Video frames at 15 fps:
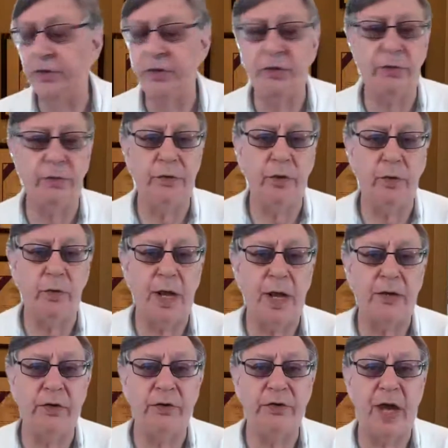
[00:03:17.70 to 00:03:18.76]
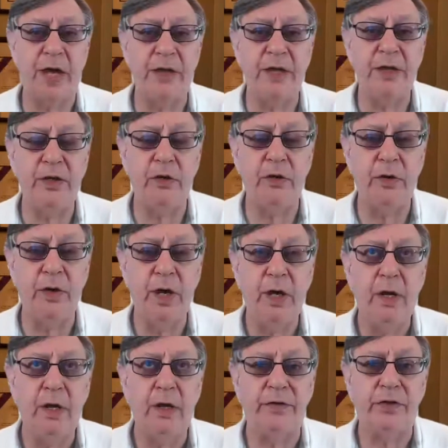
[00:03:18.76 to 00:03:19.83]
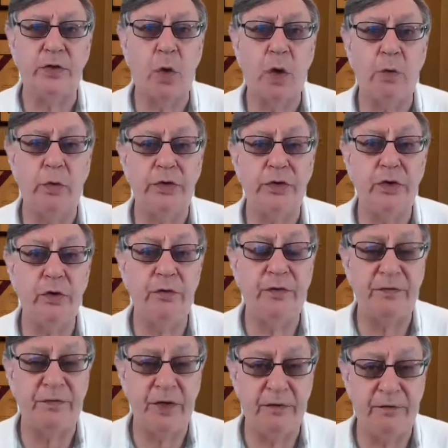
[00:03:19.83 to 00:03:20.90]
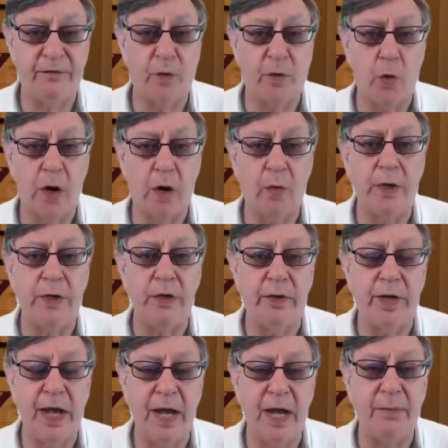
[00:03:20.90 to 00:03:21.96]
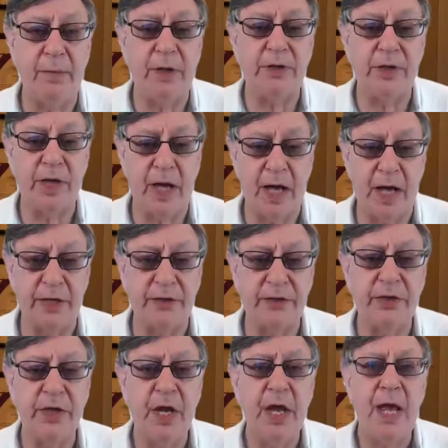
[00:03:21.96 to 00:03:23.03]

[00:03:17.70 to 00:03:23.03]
at your records, I think your score was 254 when you came to us.